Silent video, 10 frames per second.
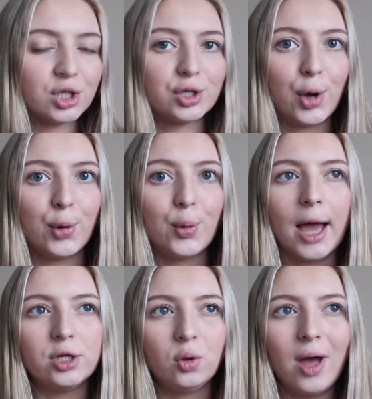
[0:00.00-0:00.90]
So
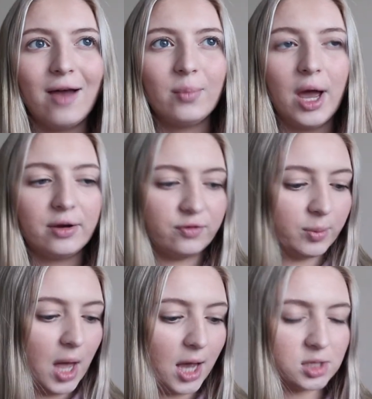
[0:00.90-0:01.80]
I don't have mine from
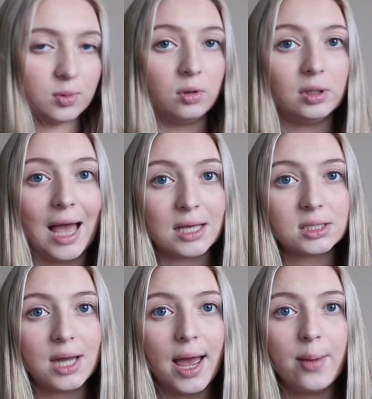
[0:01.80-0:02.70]
the hospital
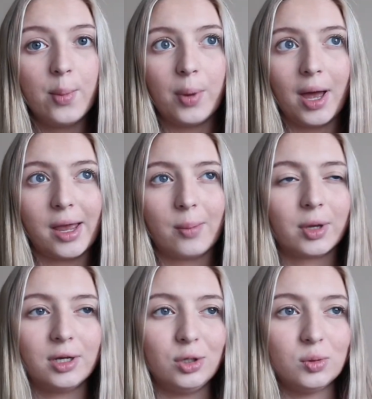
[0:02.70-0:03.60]
last time, but I am
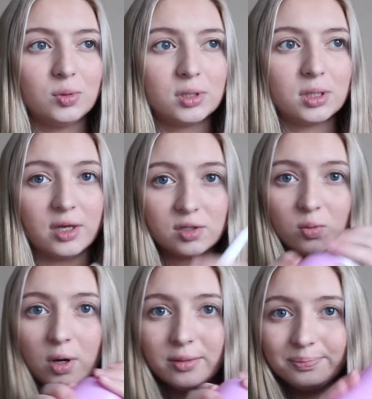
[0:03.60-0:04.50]
gonna use this
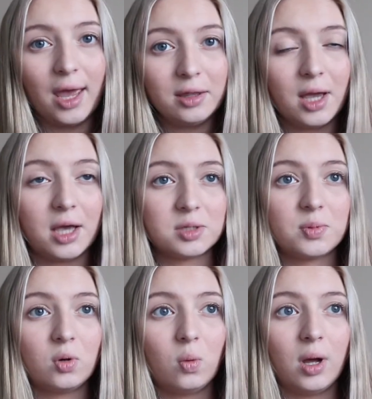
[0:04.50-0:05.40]
one and the
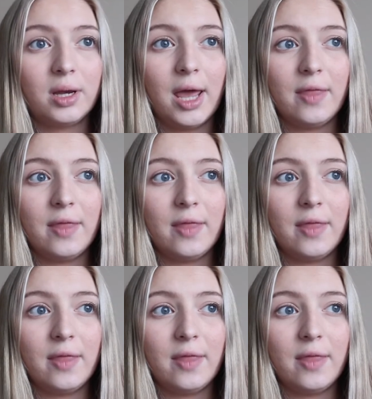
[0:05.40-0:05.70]
hospital one,